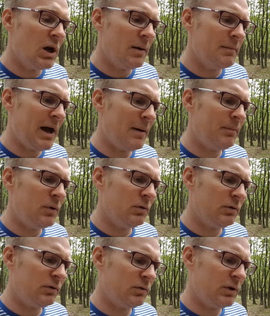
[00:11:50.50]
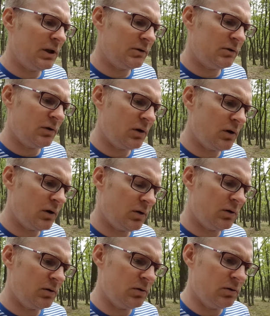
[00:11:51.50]
I'm happy also that
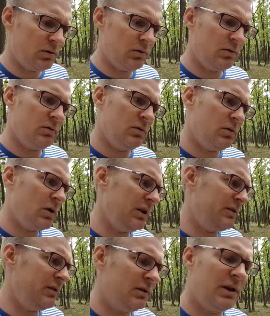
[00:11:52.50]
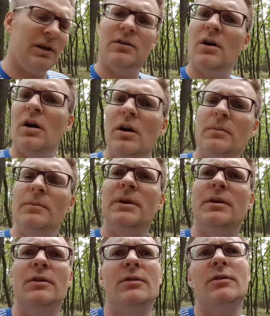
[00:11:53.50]
I didn't get harmed,
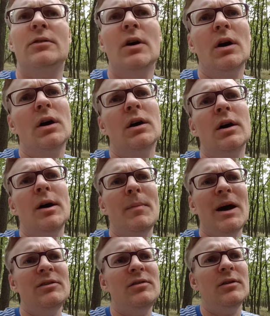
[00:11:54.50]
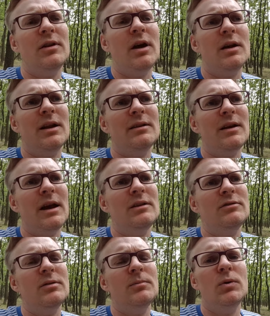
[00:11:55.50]
because imagine that the
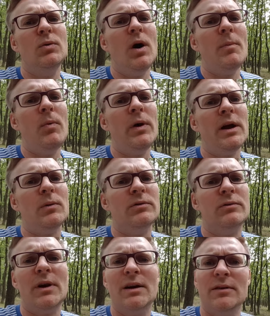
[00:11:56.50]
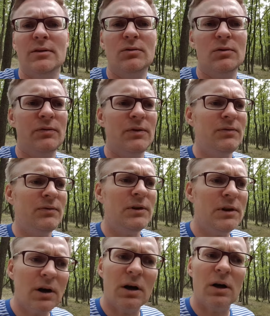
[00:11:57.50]
engine blew up when I was driving 250.